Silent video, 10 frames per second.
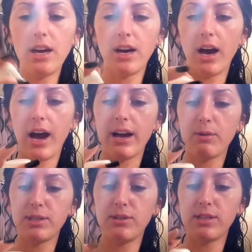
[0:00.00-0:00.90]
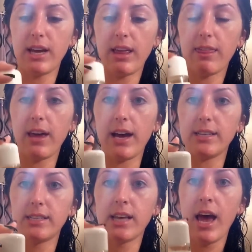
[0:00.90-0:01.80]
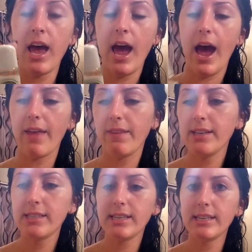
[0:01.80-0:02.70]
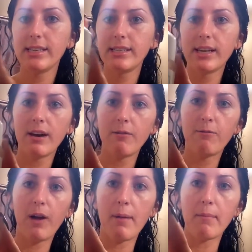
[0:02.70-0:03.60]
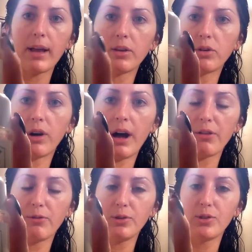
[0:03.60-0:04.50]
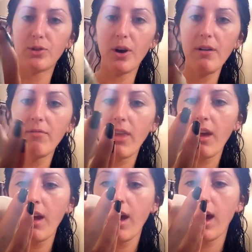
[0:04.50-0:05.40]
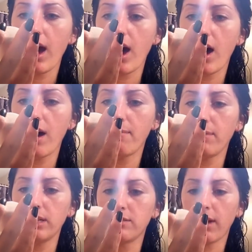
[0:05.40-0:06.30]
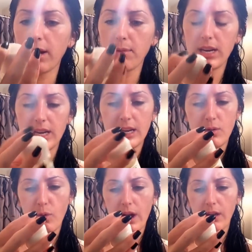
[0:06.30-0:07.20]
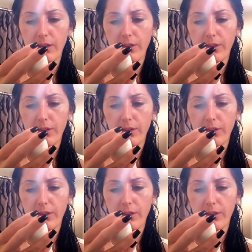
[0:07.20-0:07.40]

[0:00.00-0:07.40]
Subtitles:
I was using this, and this is from my local health food store. It's vitamin E with